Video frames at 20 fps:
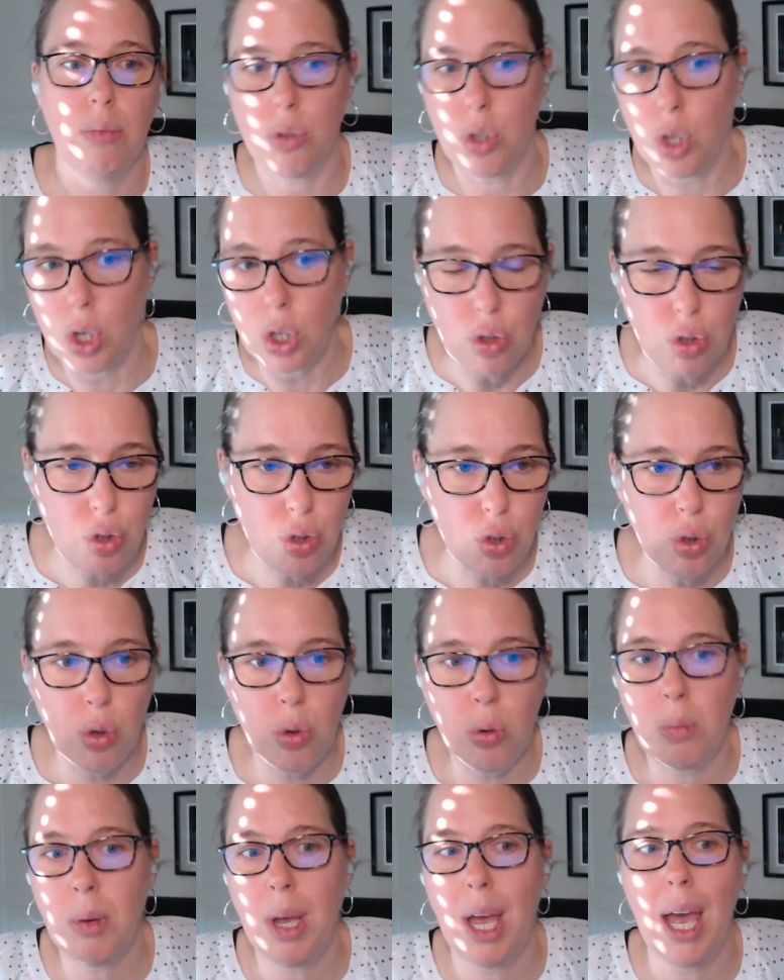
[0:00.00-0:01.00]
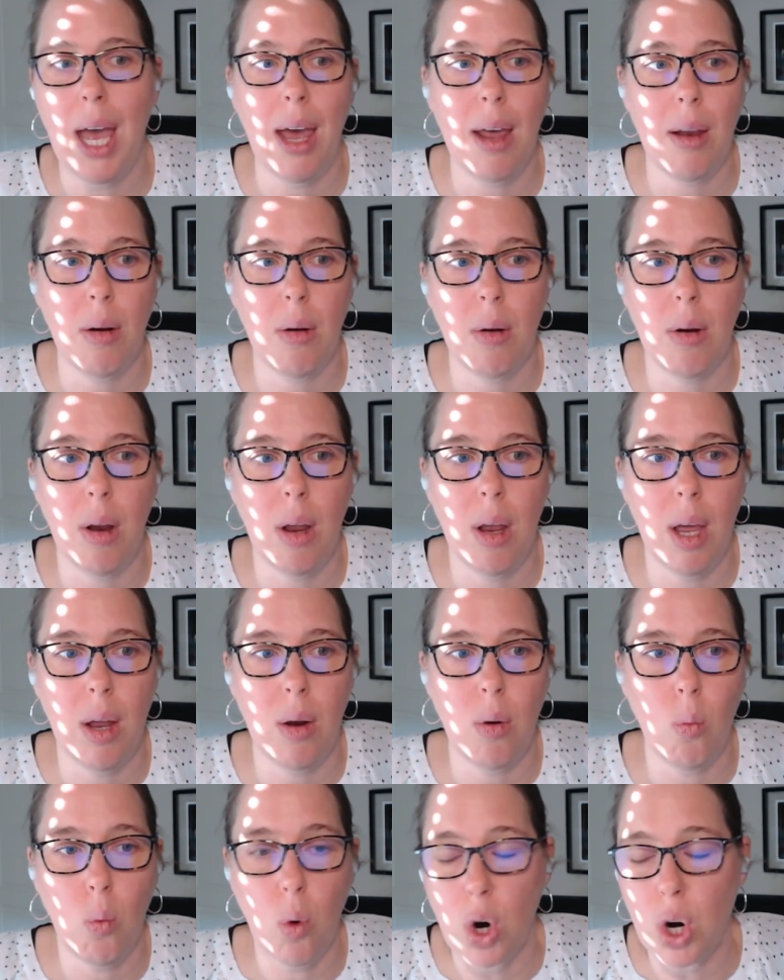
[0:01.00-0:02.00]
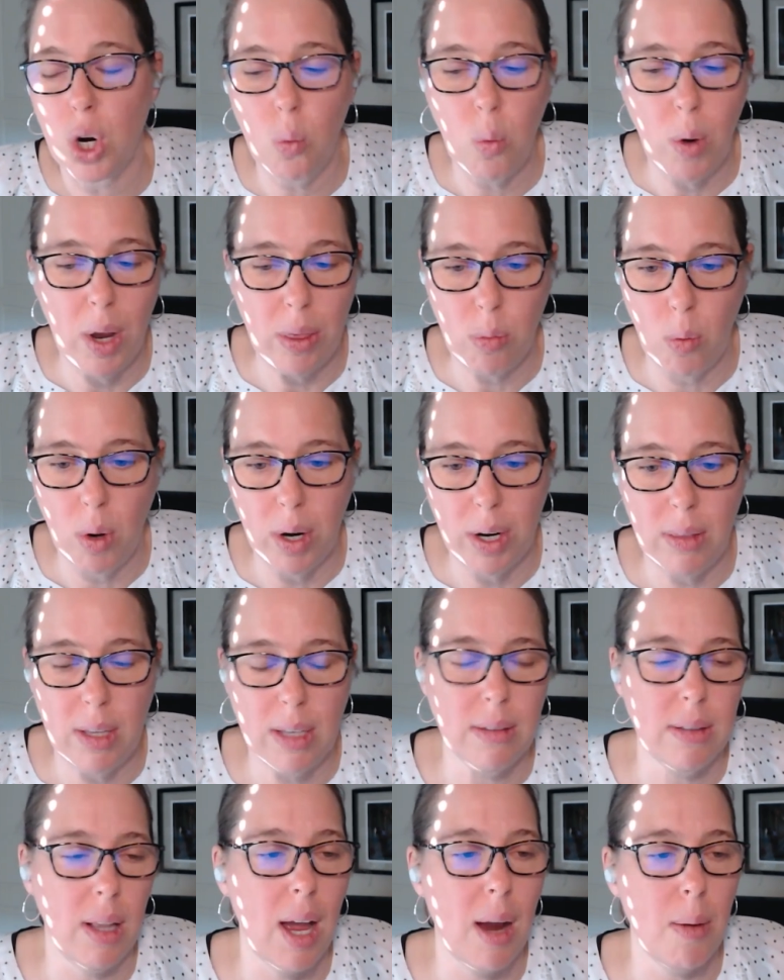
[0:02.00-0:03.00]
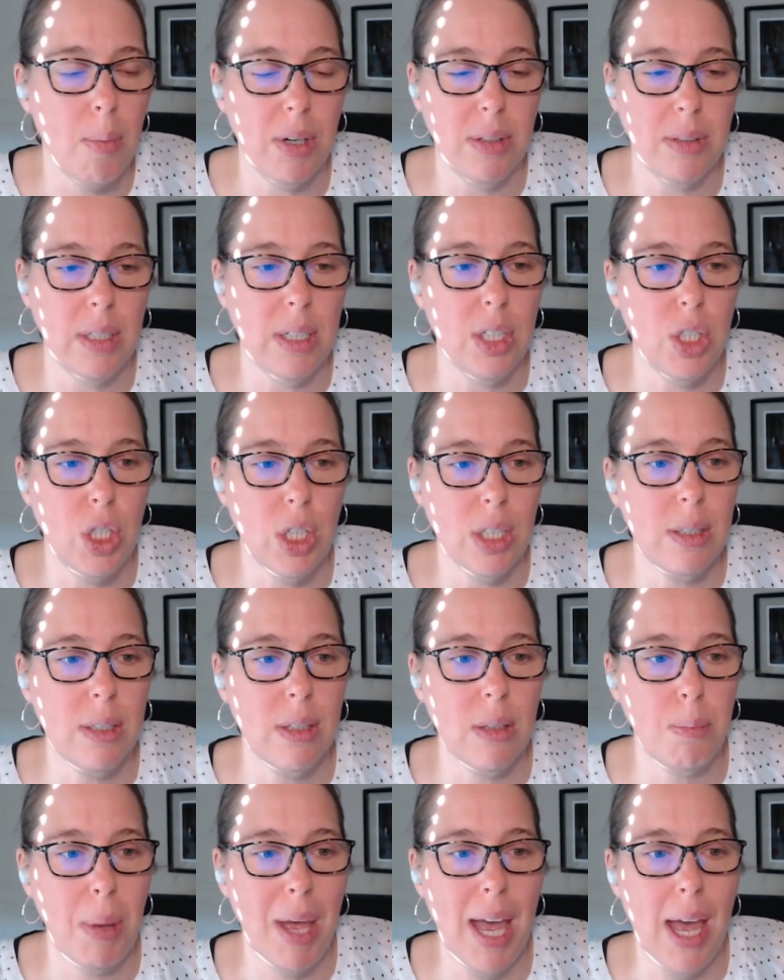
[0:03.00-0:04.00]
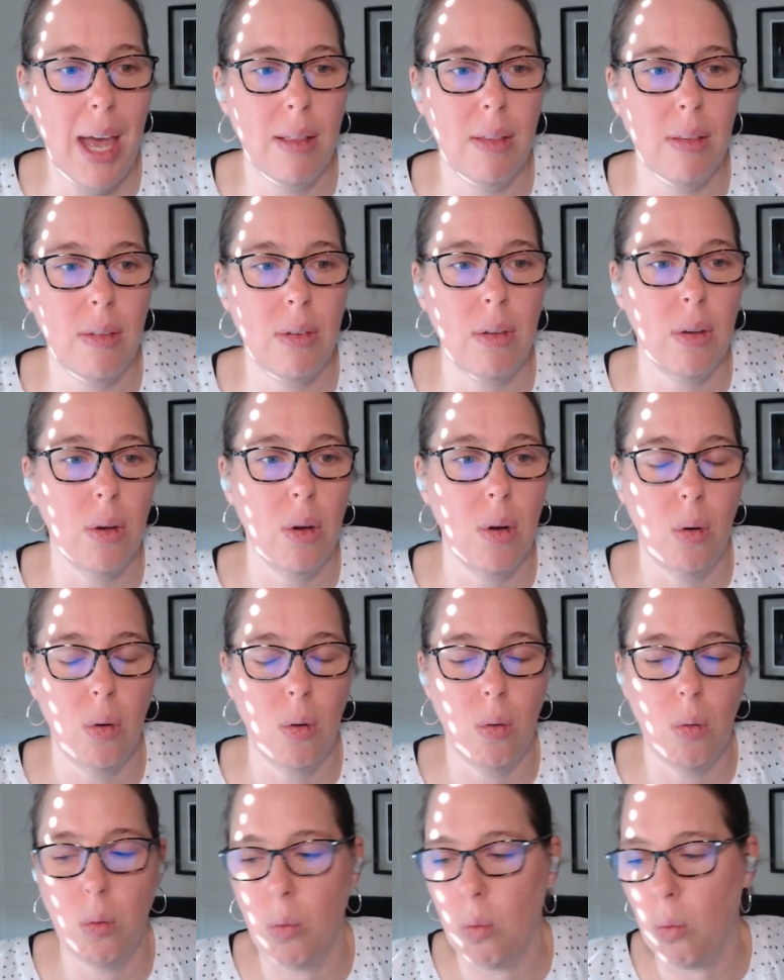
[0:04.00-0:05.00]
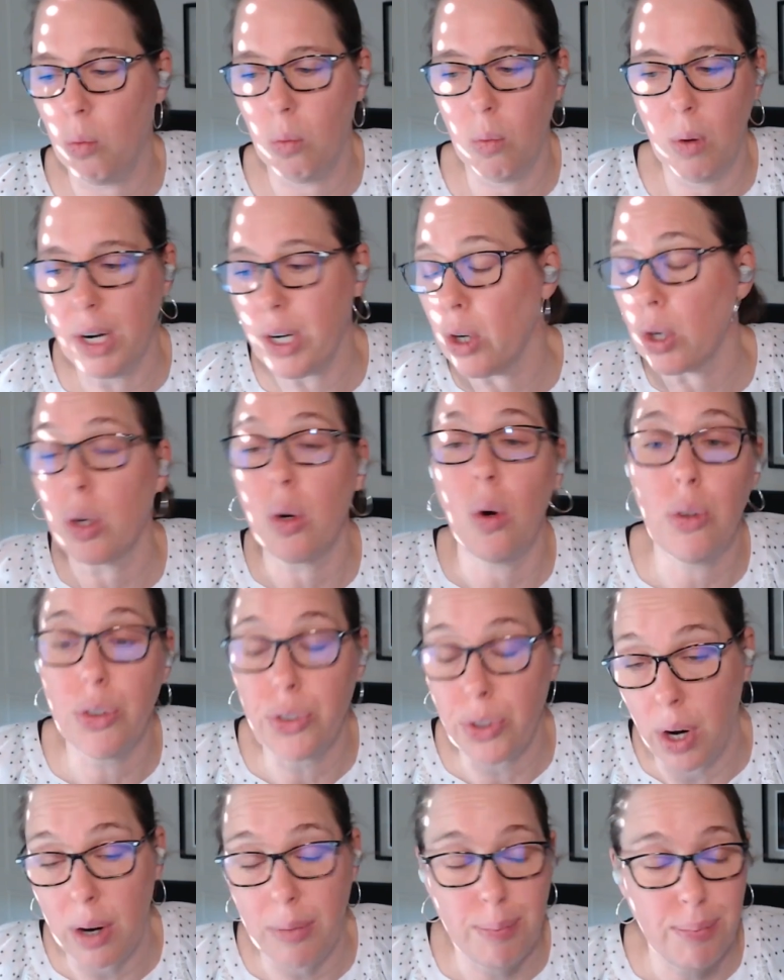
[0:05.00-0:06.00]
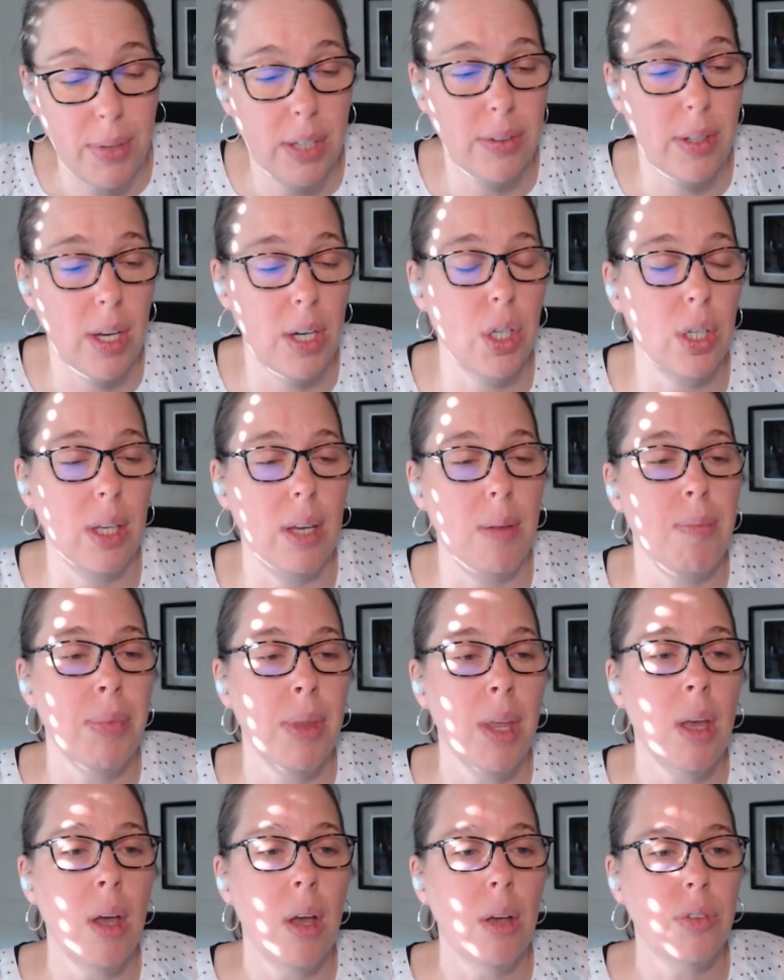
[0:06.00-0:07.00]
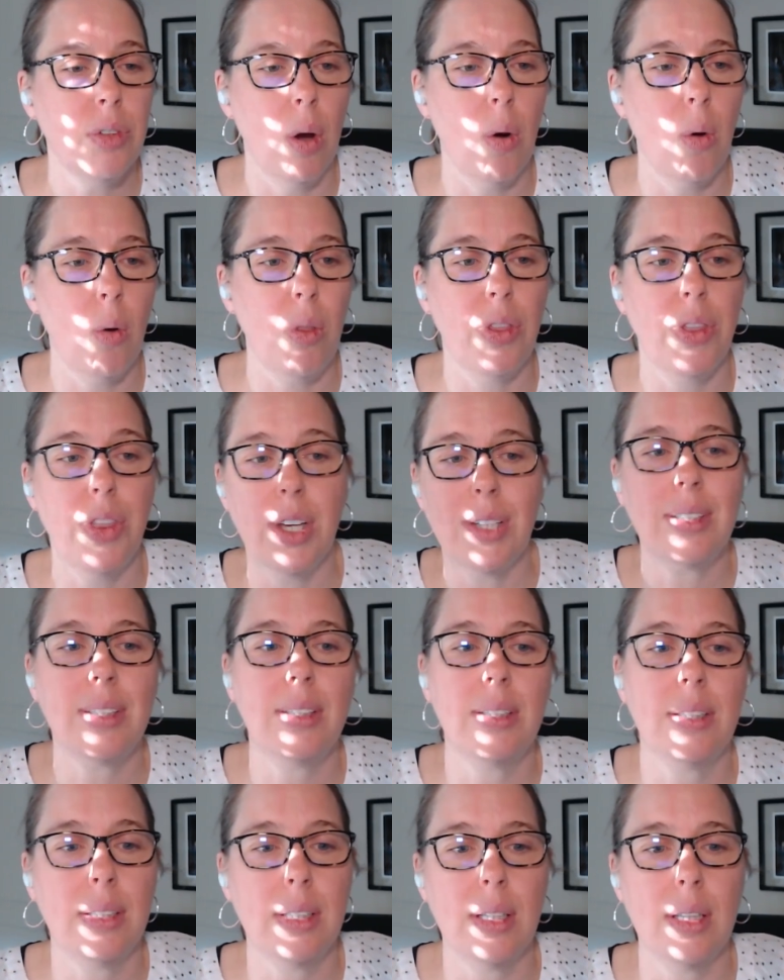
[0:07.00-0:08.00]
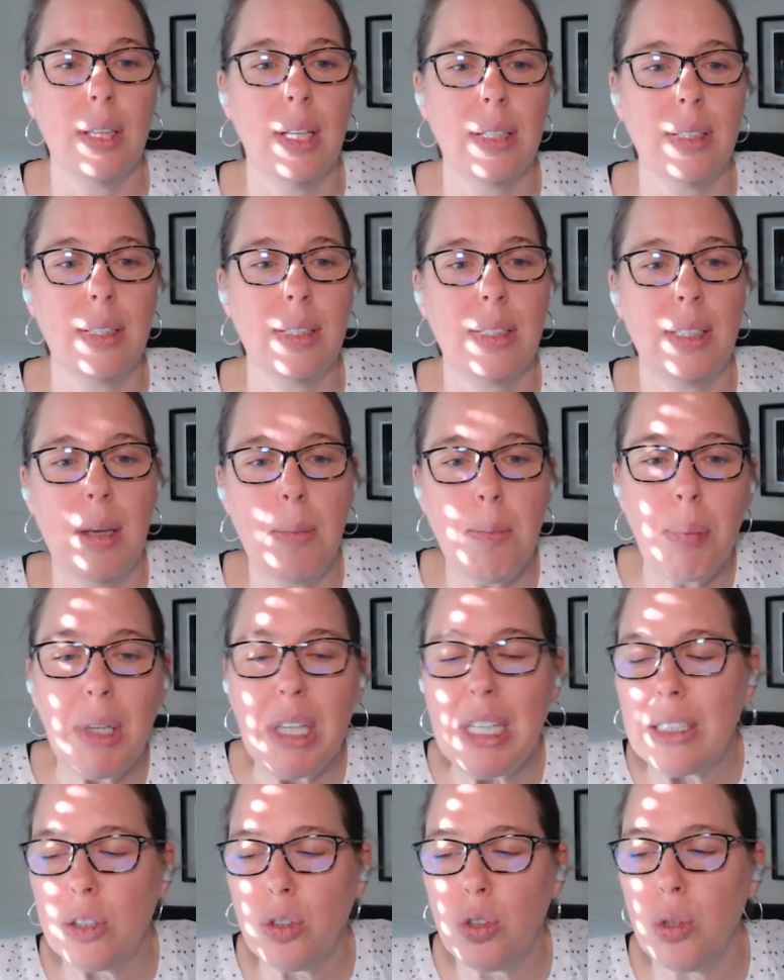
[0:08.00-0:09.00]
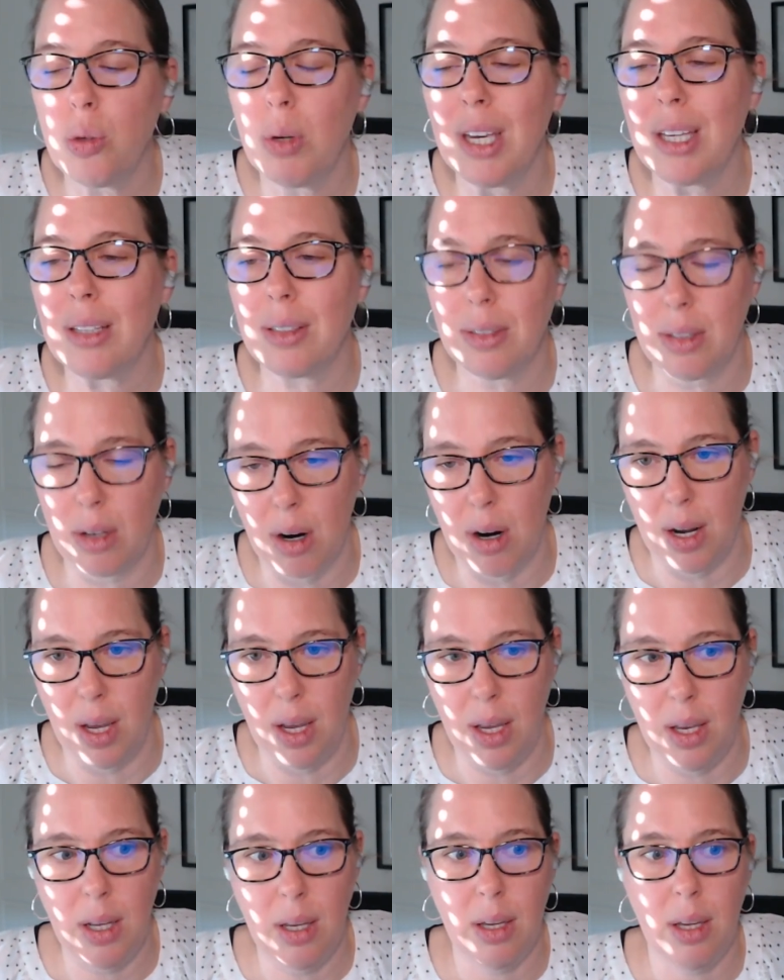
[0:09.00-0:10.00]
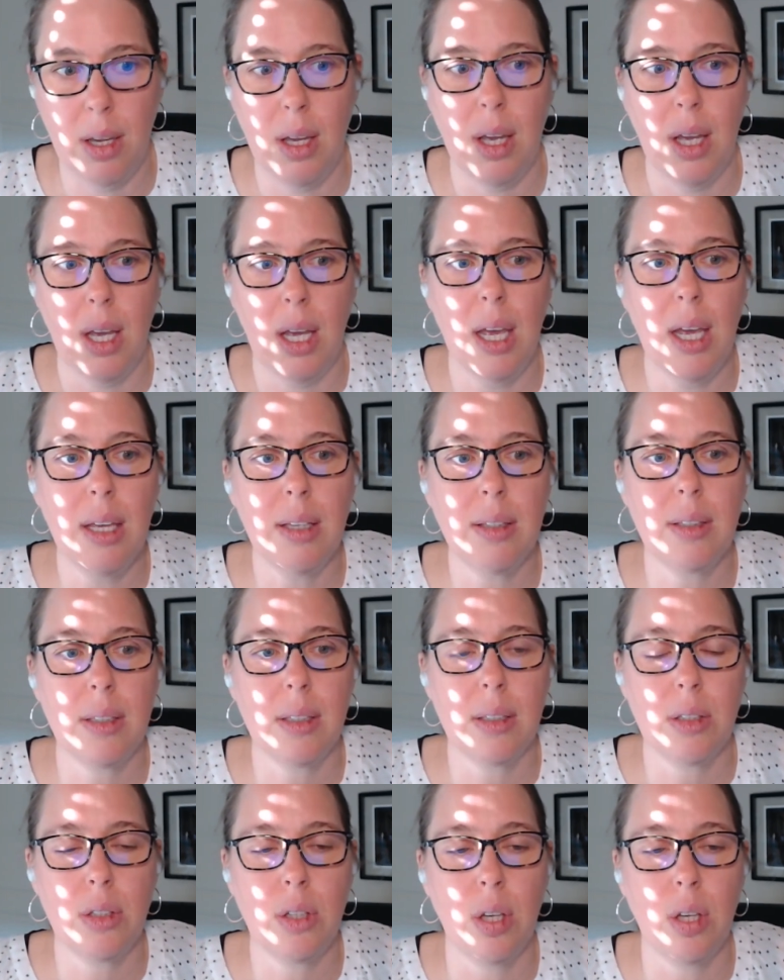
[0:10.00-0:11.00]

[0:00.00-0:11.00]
consume and work with one of these libraries. And it just depends what your goals are, essentially. So the simplest to get started is